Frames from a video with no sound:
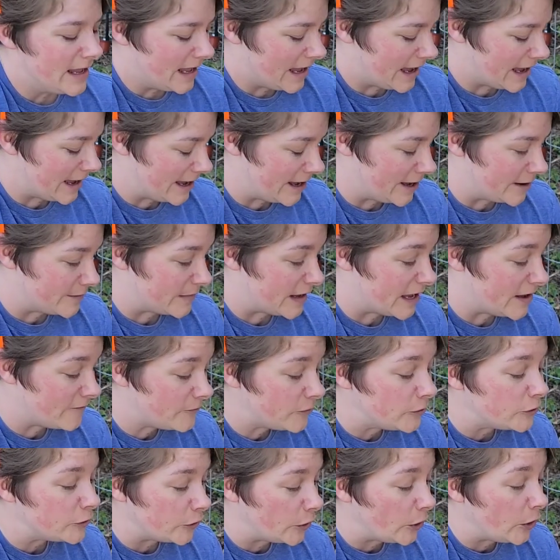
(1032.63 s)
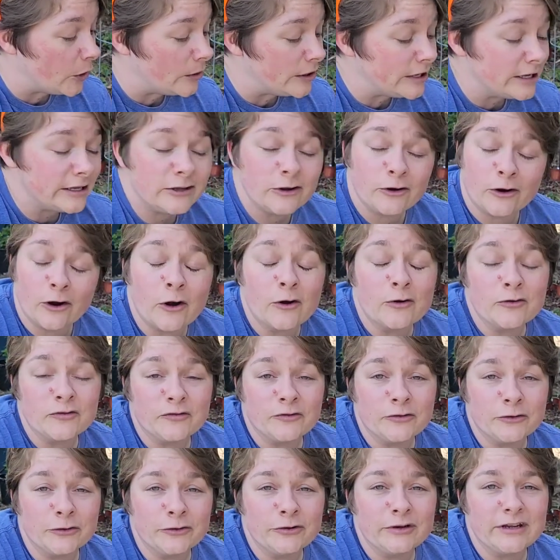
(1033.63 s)
If you're growing your own
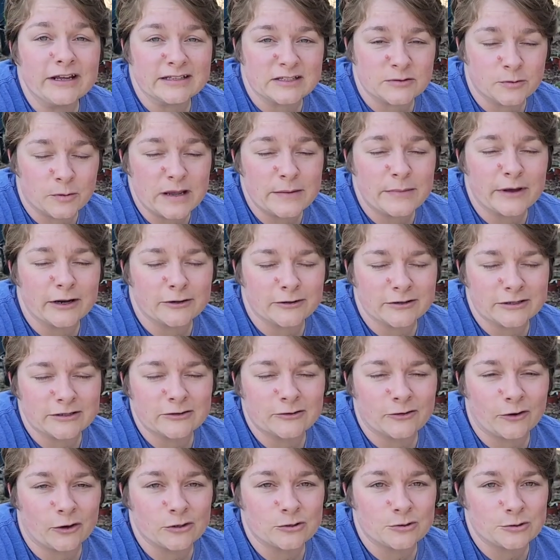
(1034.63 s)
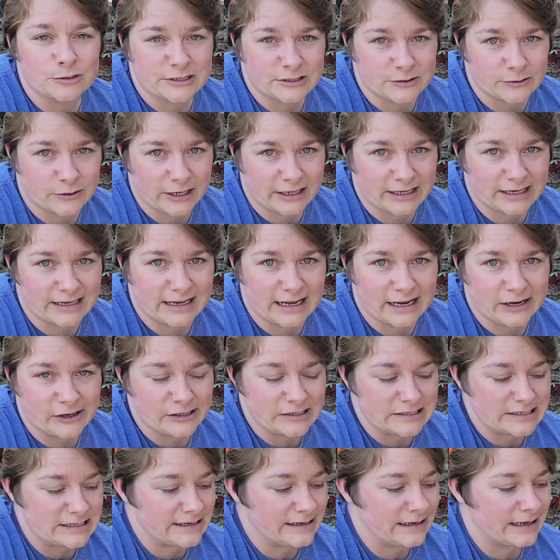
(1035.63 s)
food, it's way better than the grocery store, I can
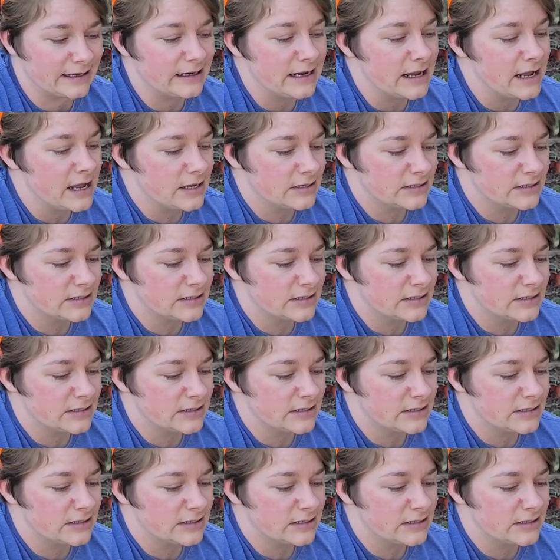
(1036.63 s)
guarantee it.